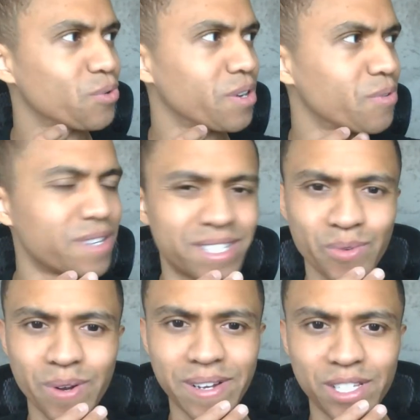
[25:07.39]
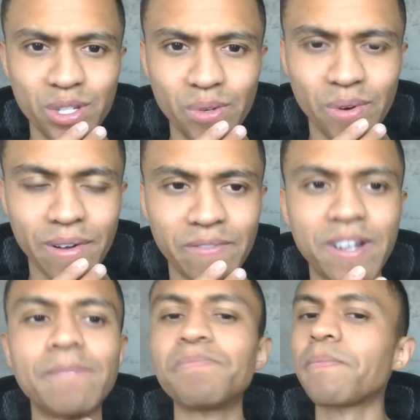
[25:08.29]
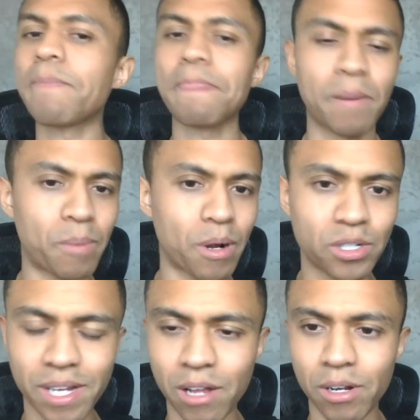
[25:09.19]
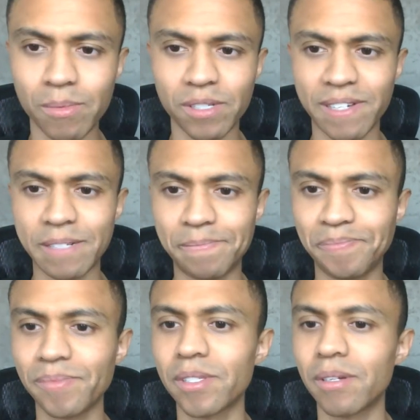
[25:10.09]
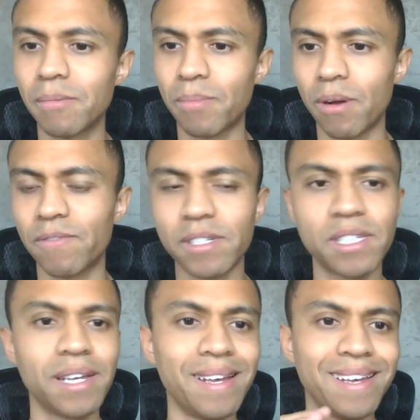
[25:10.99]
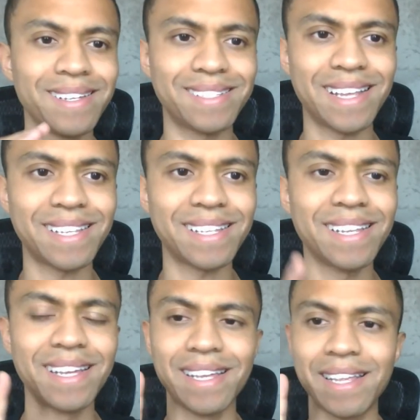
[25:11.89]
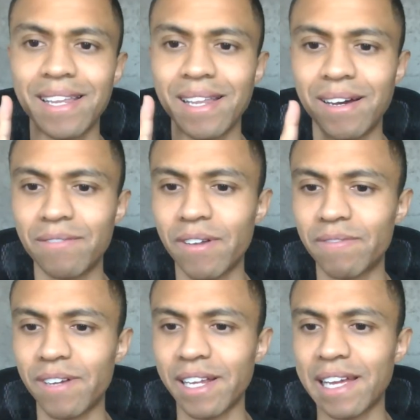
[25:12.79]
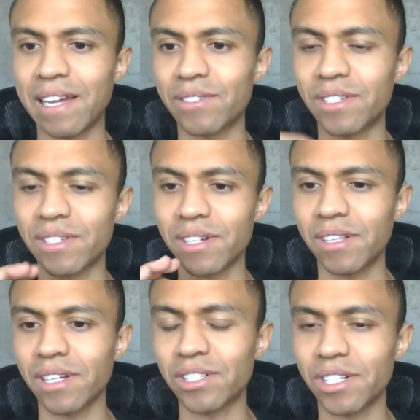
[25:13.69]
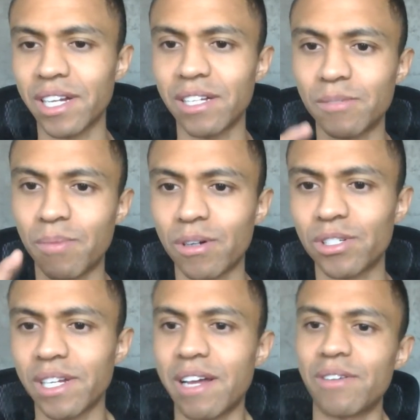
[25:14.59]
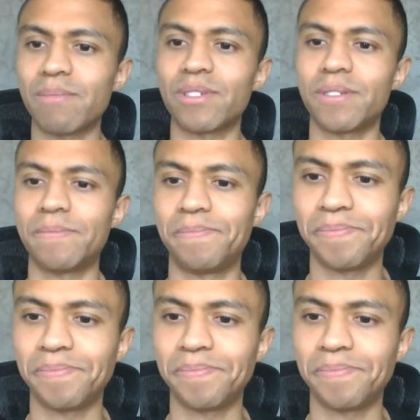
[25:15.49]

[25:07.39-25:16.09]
What, what, is, what do I do? What do I find? Partial account number is fine. Perfect. Send it unverified accounts, collection accounts, partial account numbers.